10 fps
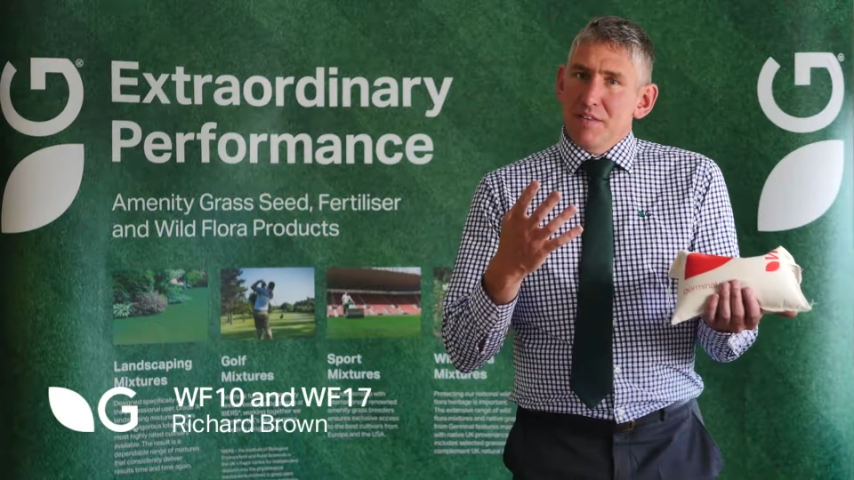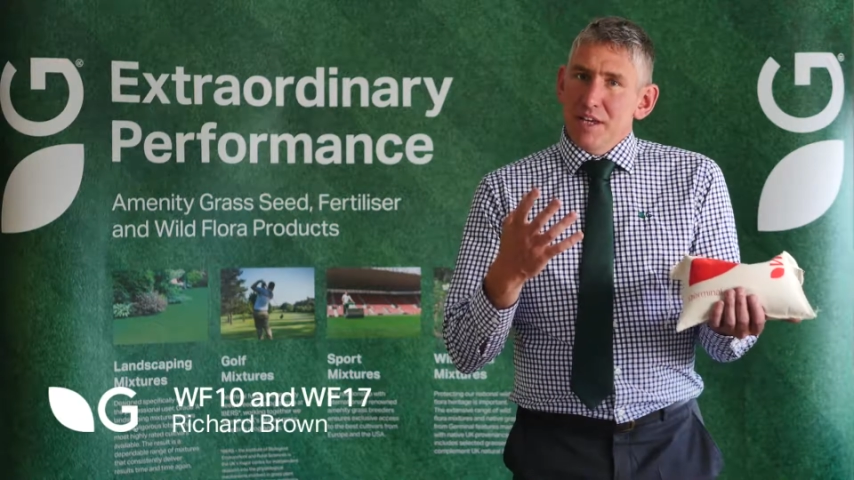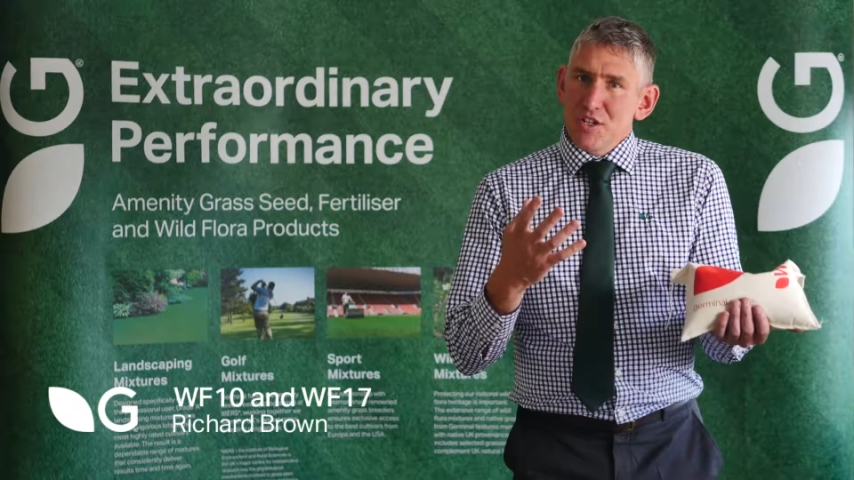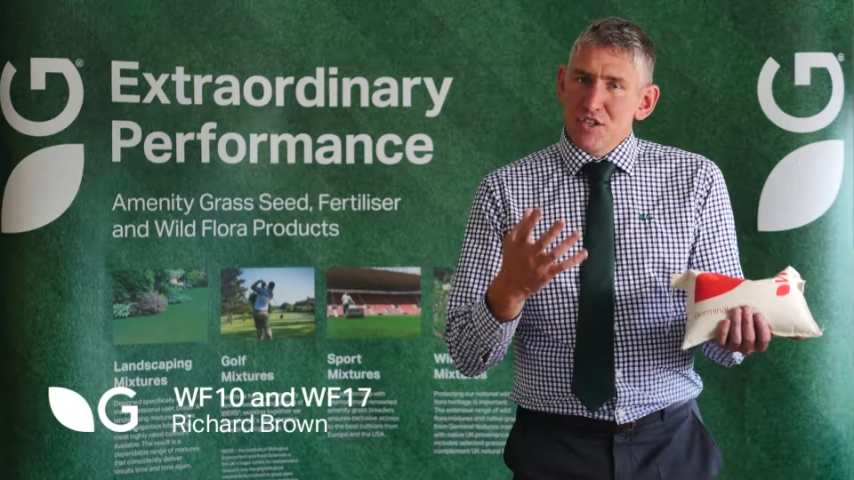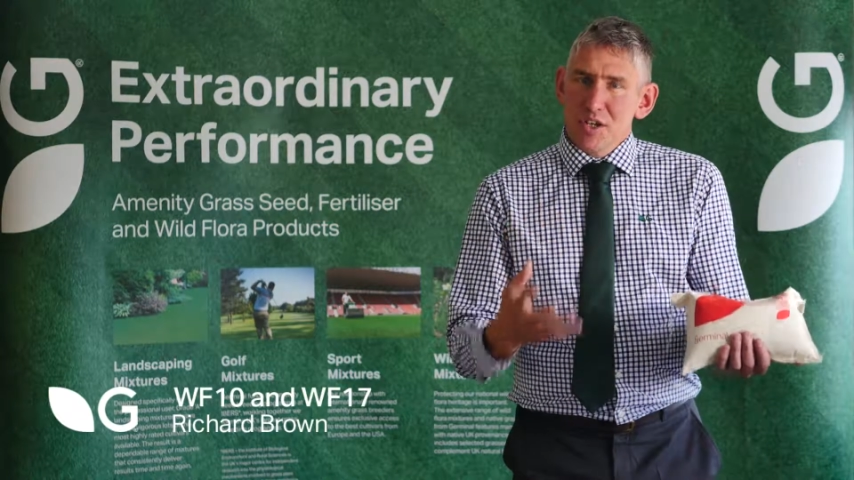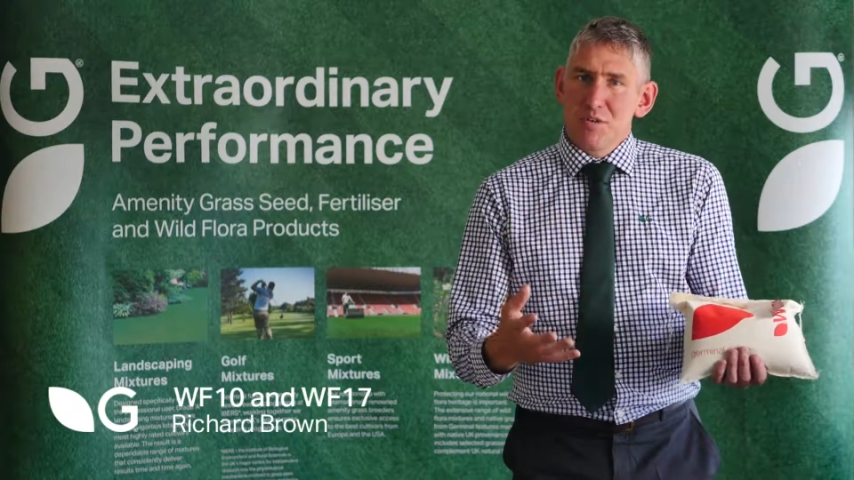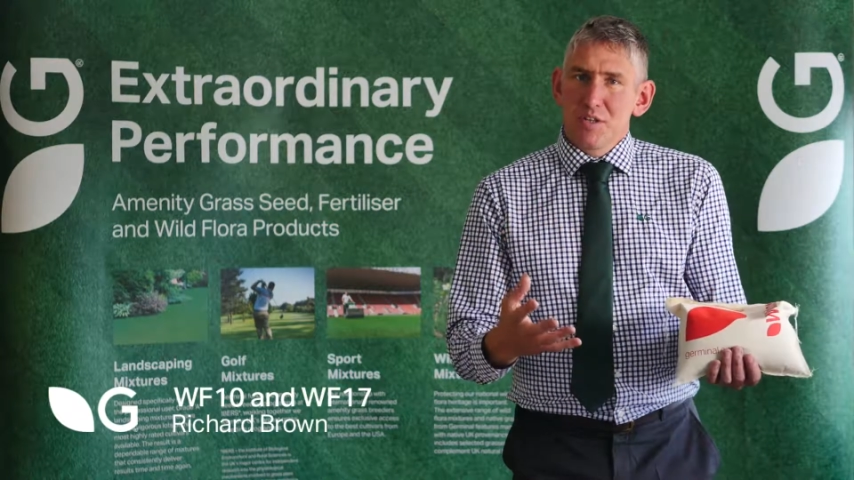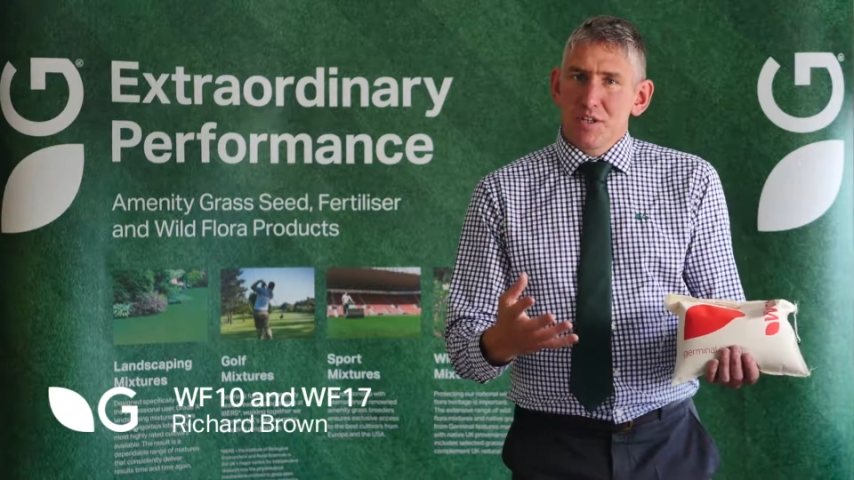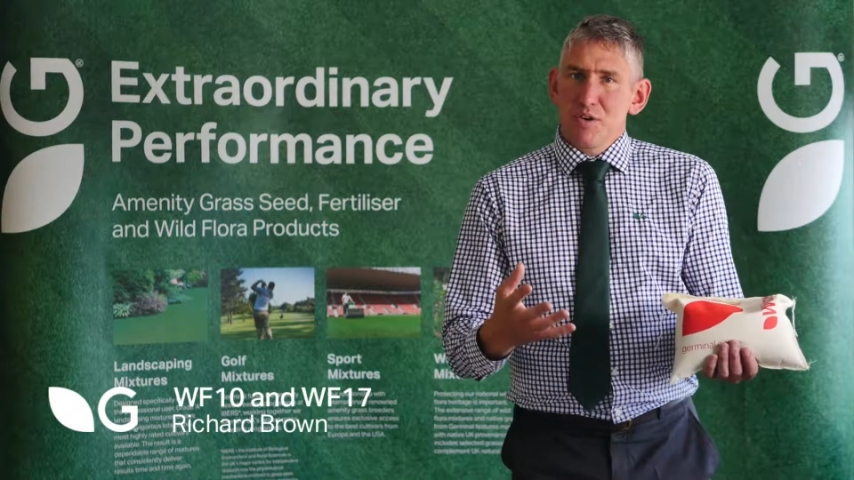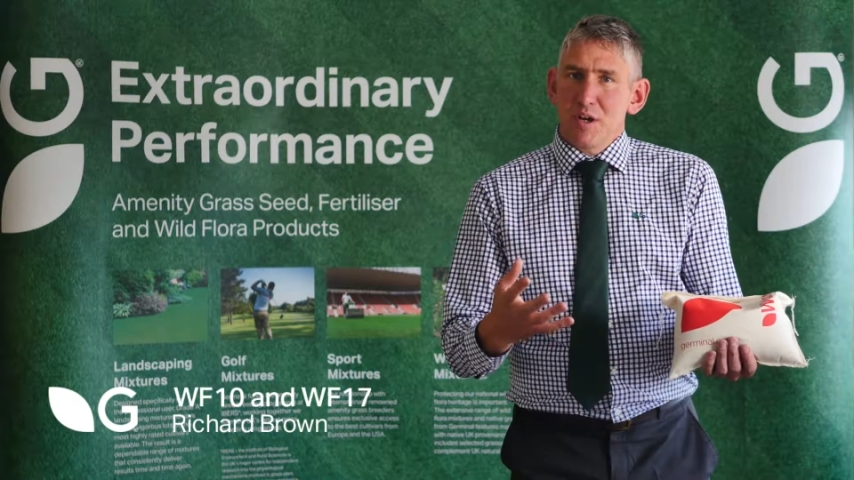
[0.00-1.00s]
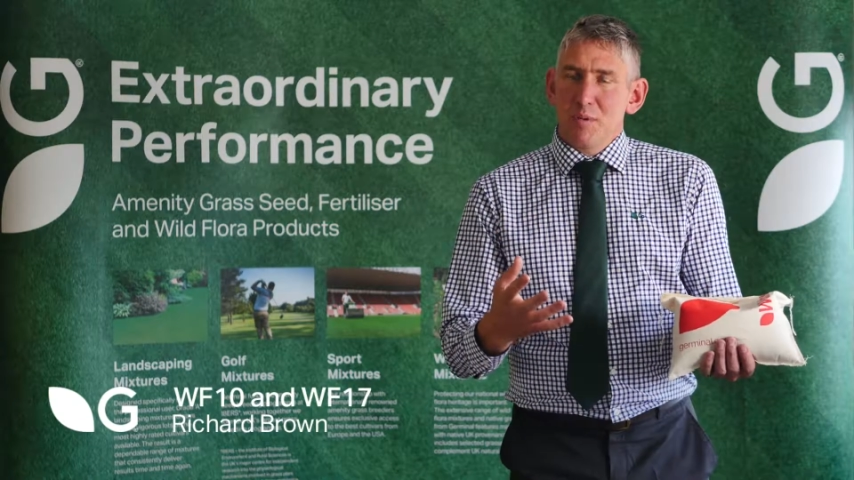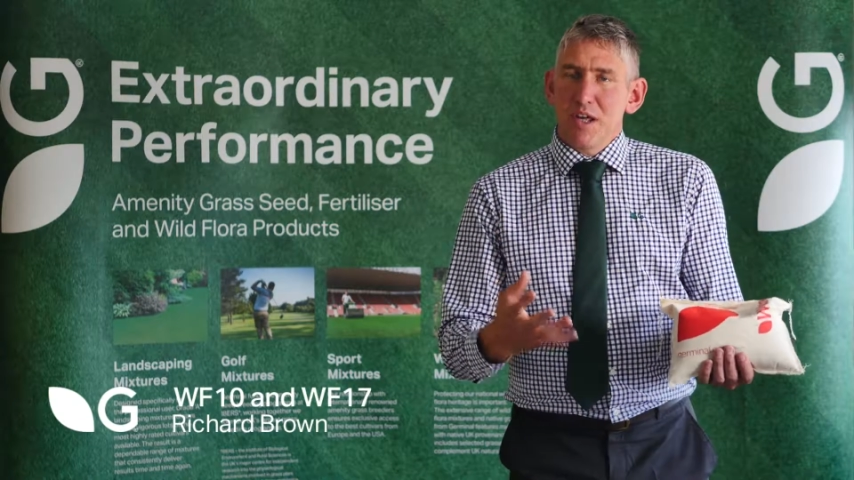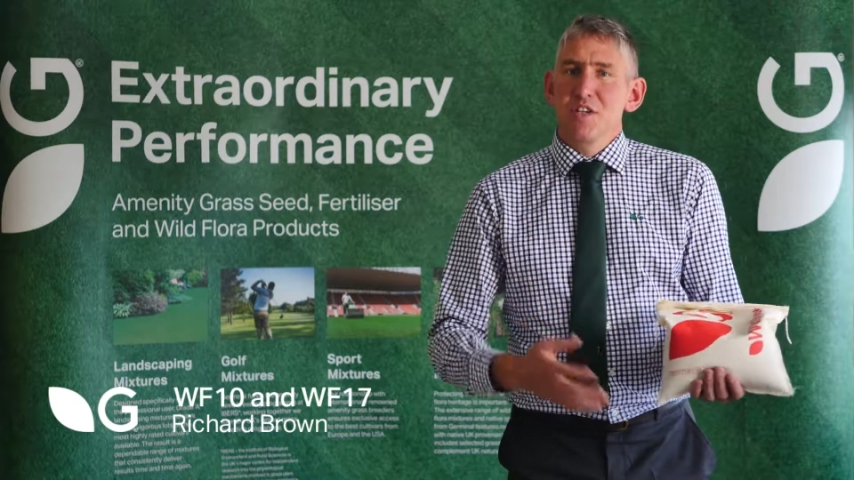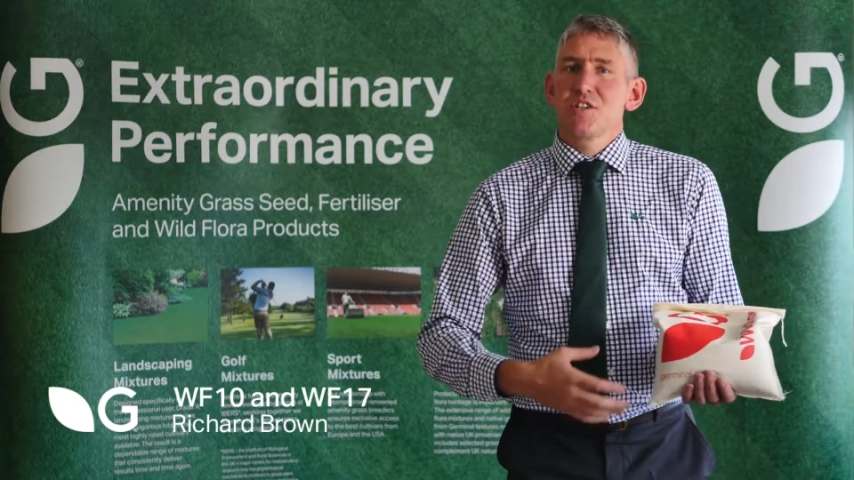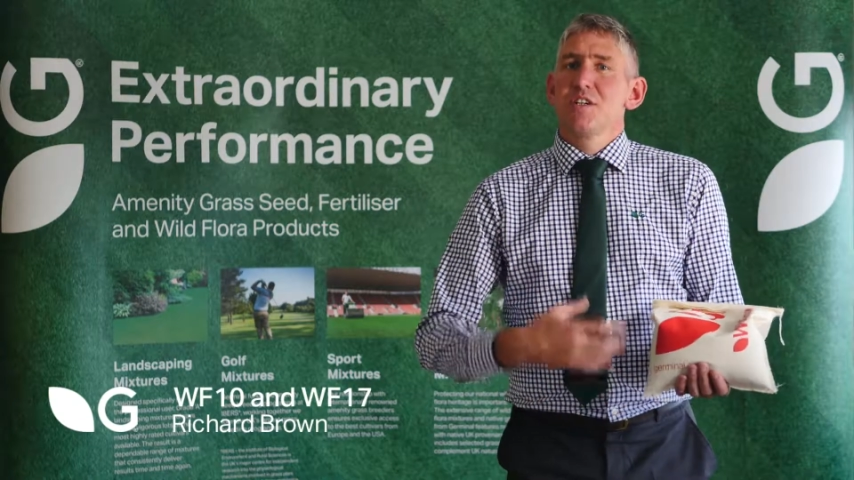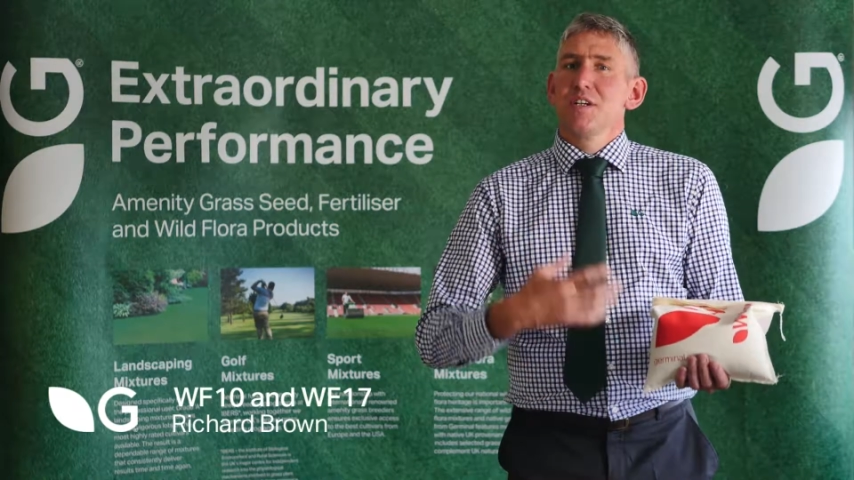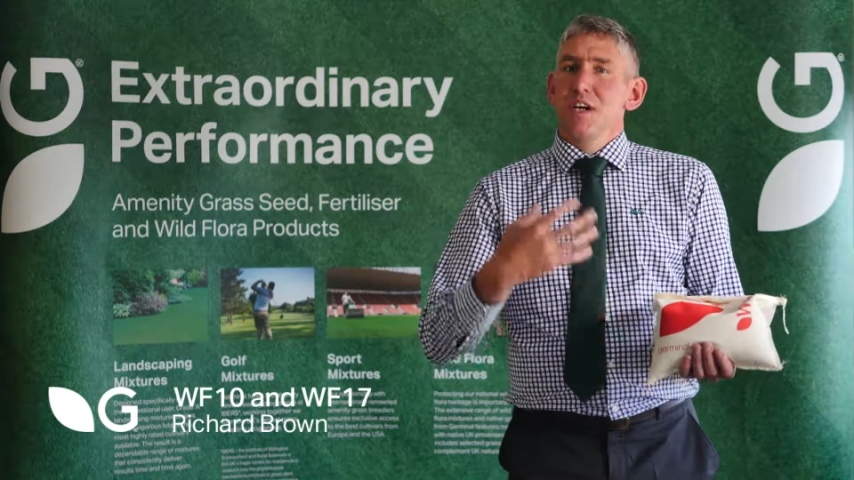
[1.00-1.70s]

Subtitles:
they're sown in the correct place